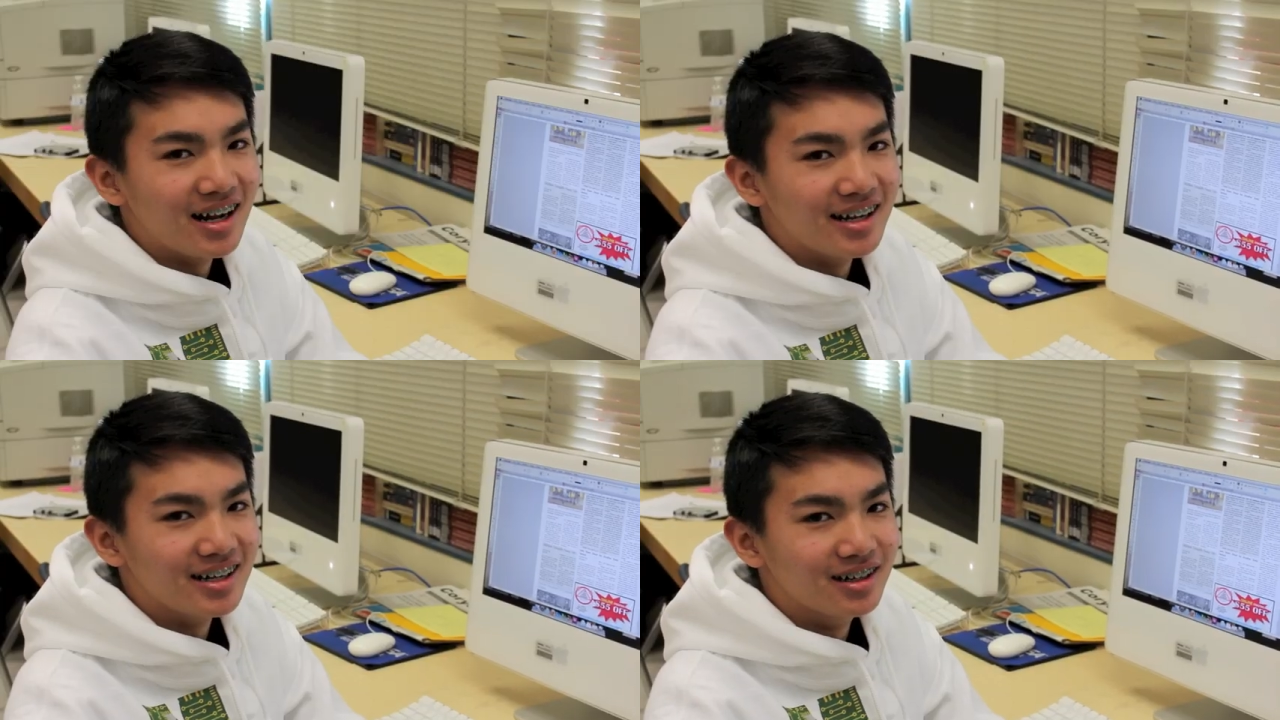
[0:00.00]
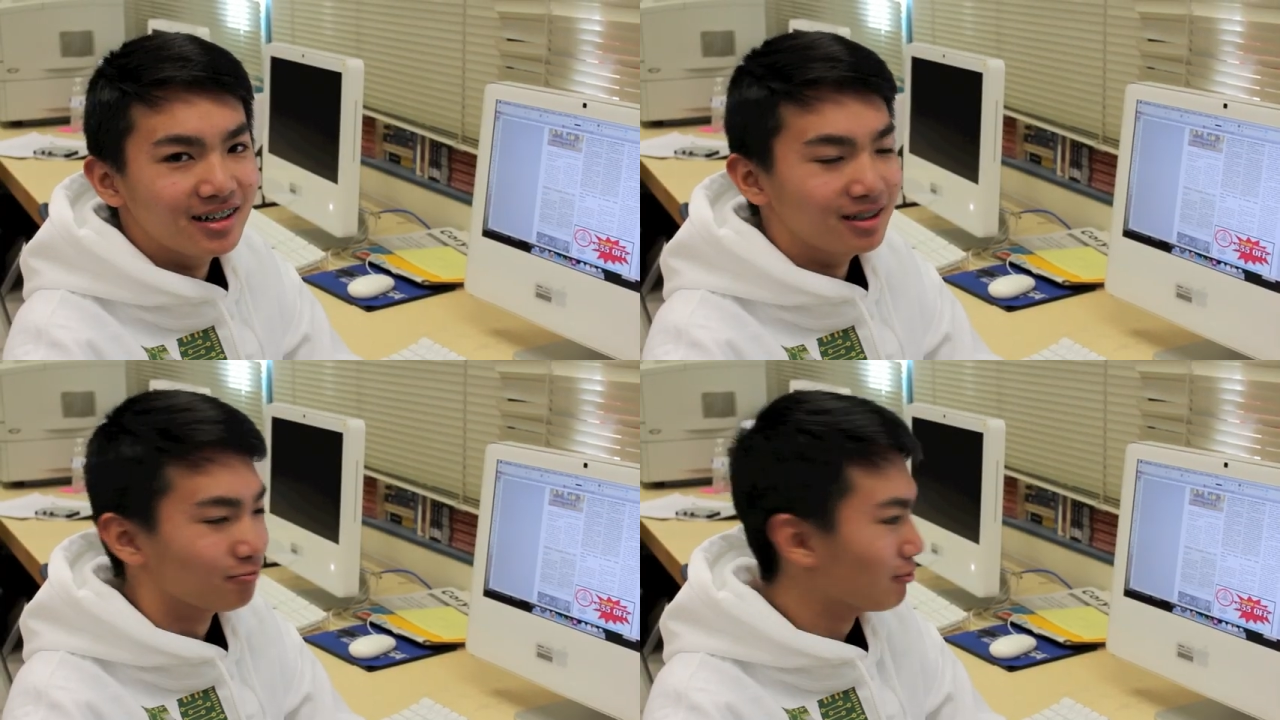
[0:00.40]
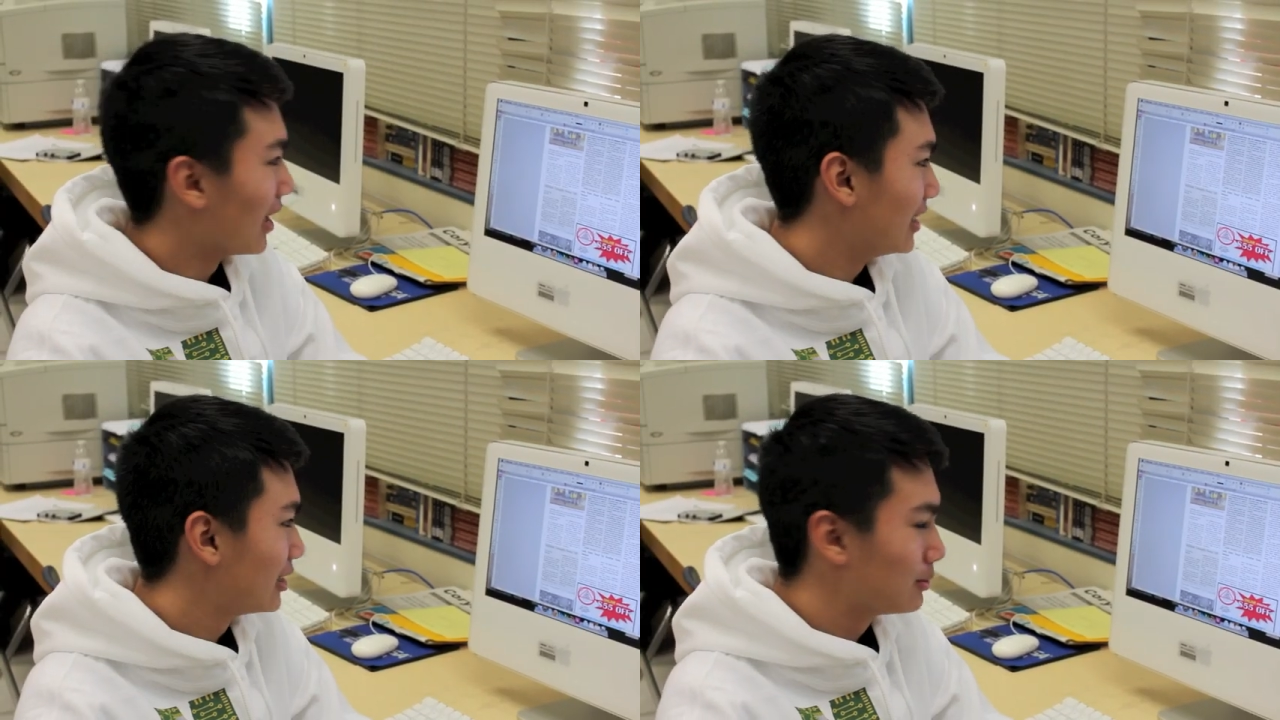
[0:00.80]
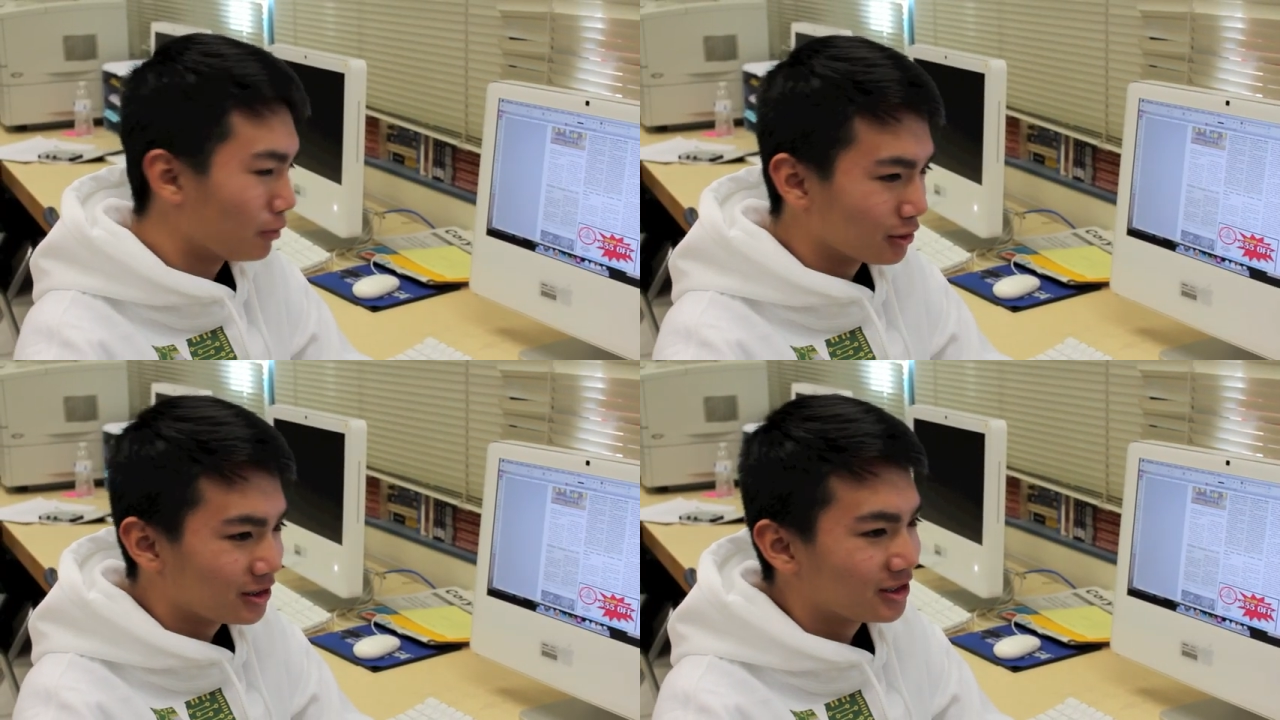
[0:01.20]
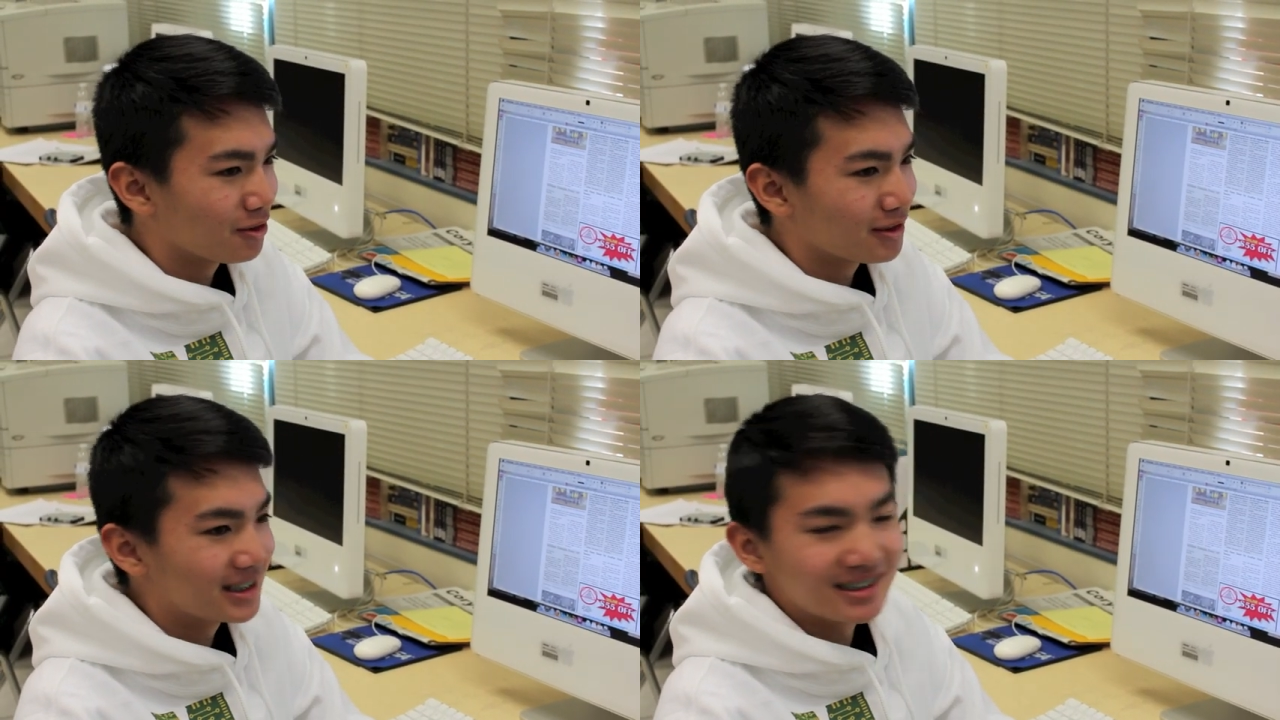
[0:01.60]
I write sports
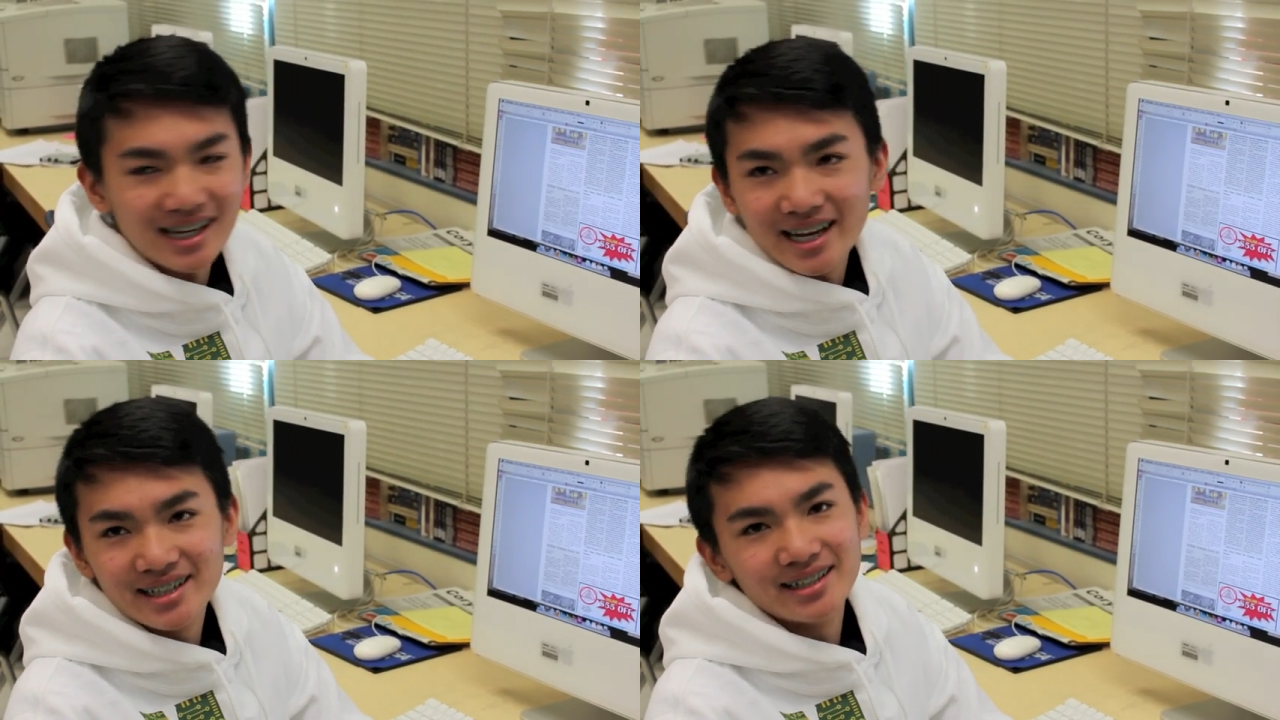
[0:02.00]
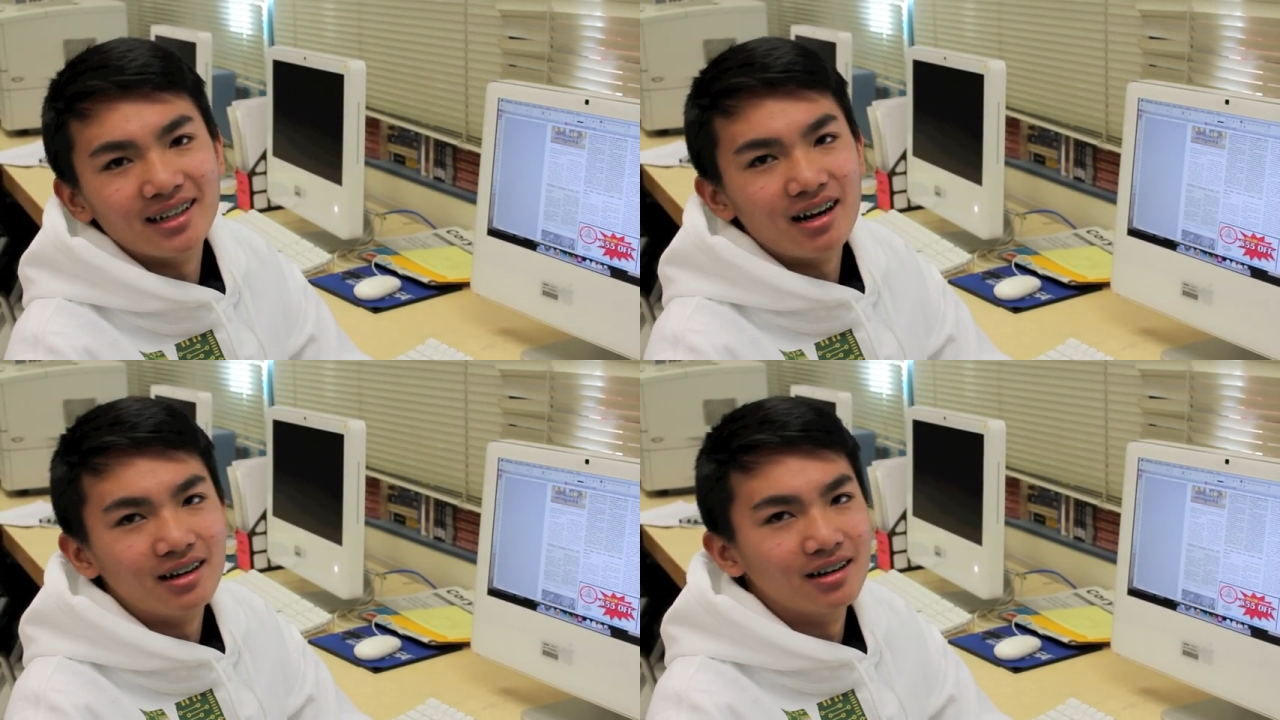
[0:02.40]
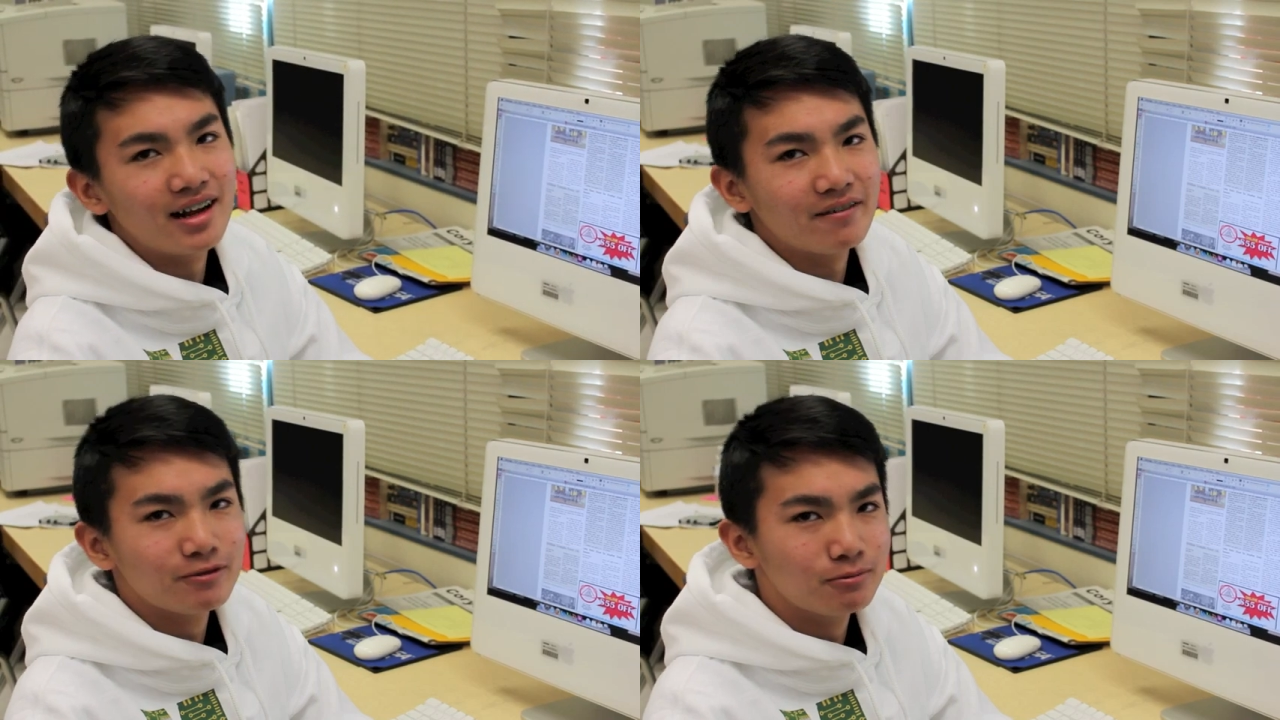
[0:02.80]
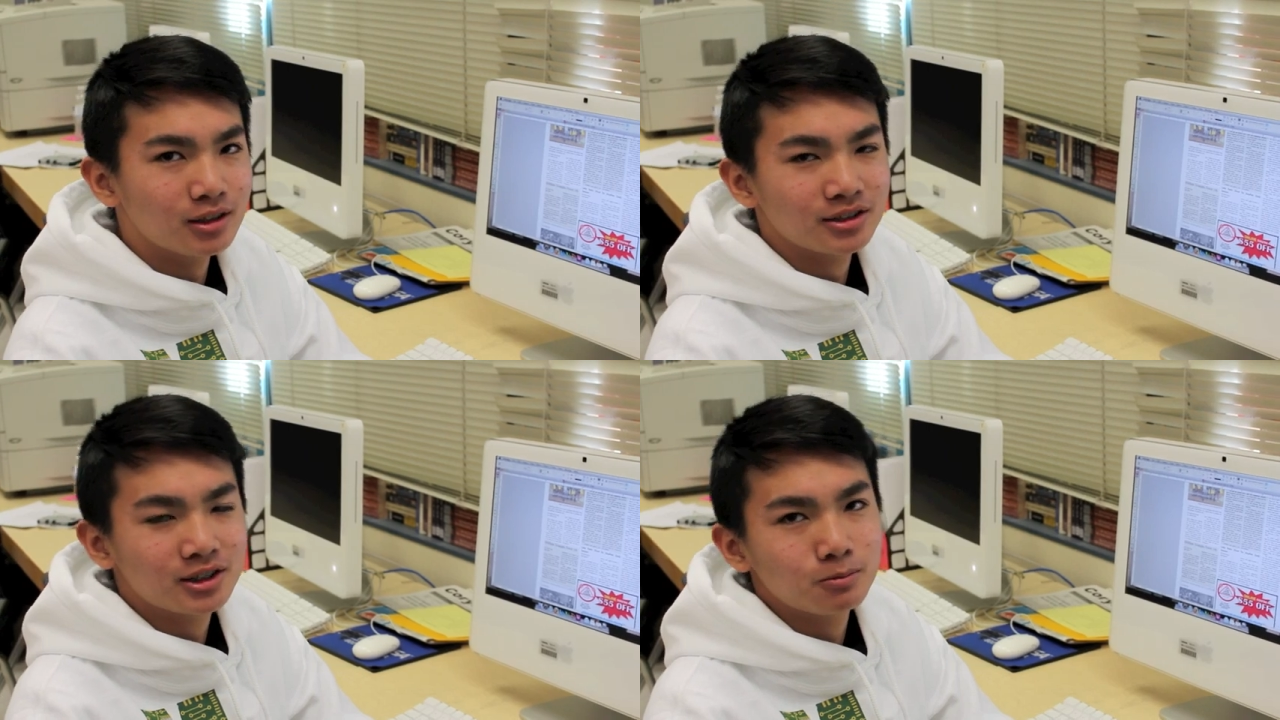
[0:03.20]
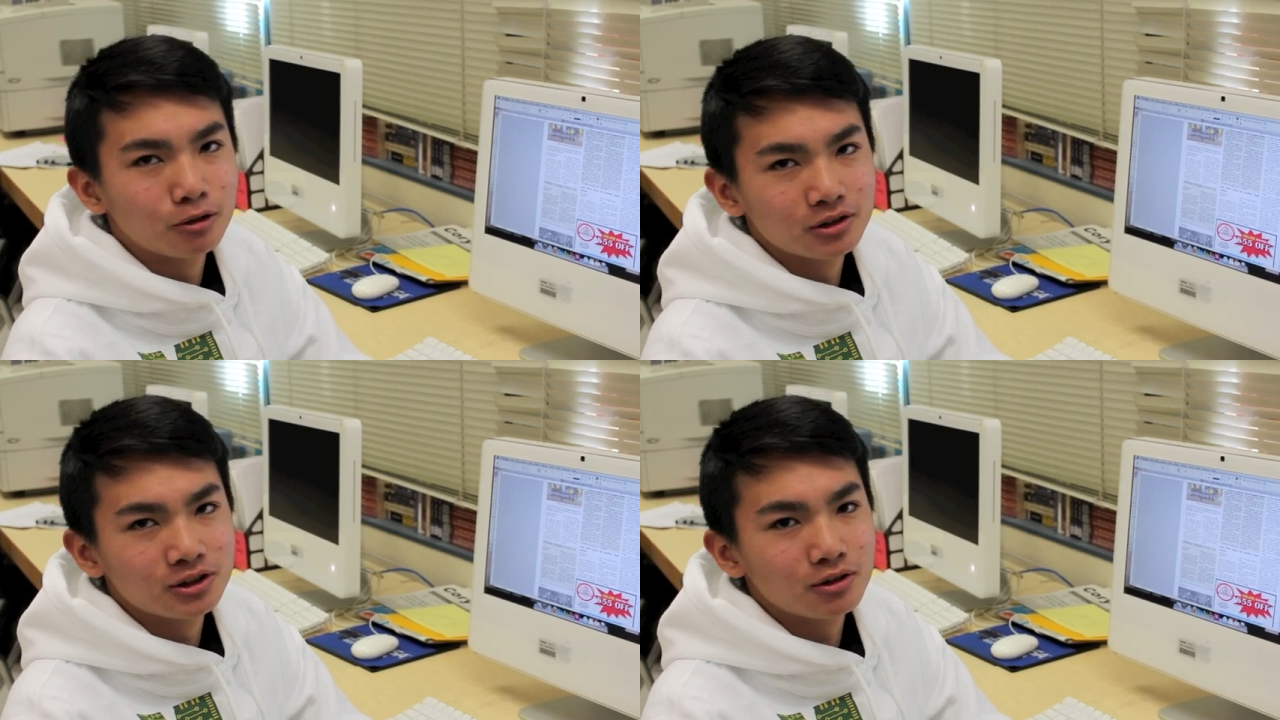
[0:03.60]
stories. I edit everyone's sports